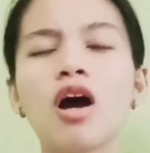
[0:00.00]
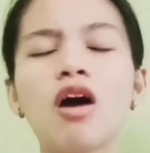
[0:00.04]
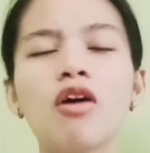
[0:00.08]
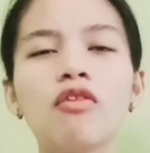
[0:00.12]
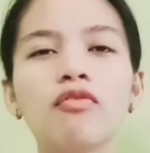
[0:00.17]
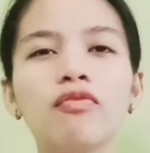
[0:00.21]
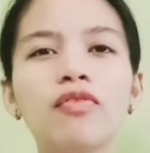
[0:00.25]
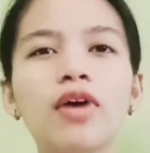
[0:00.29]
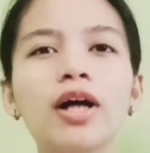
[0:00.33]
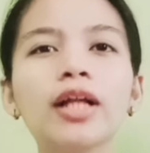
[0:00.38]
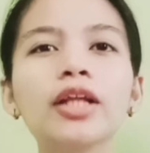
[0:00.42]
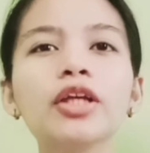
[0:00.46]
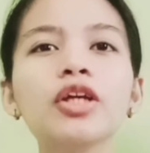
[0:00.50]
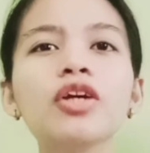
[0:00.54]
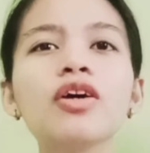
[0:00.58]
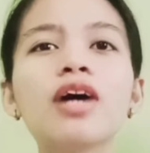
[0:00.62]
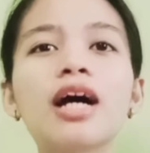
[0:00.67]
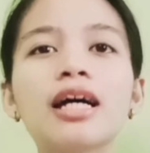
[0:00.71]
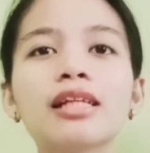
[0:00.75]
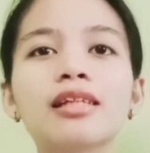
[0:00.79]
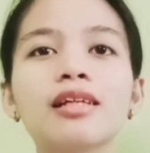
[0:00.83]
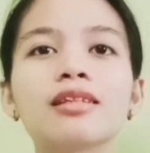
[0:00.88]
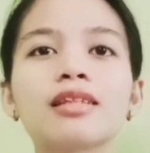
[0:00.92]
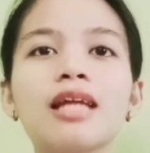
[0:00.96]

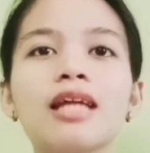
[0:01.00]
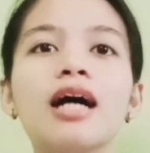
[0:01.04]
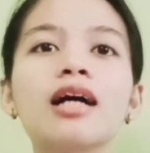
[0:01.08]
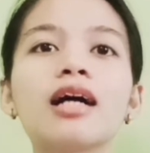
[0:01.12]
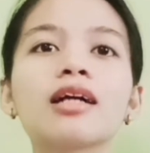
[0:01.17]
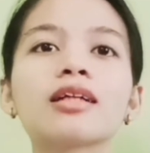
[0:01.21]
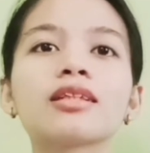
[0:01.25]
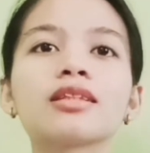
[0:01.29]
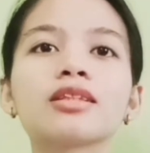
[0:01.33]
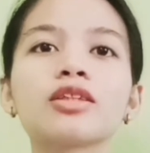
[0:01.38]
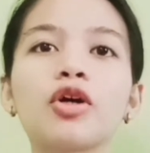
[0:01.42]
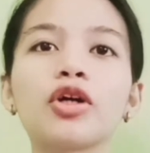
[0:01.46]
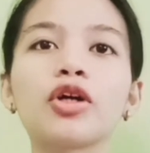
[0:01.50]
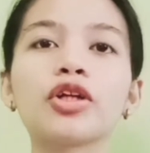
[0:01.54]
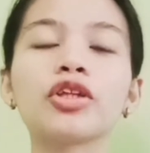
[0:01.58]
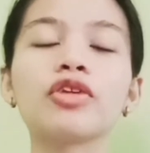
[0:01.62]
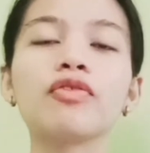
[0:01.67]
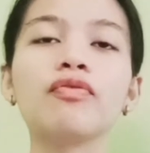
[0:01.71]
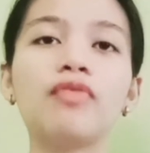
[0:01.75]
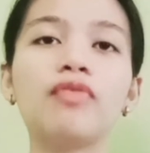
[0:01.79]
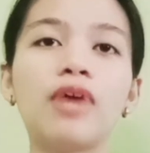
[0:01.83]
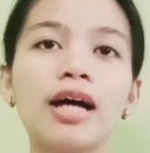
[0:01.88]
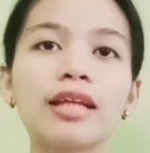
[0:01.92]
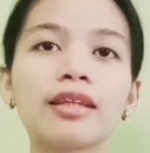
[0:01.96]
Value-added tax, or the
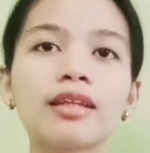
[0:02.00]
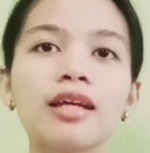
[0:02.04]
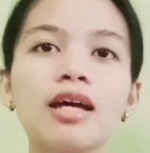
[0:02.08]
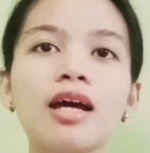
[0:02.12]
VAT,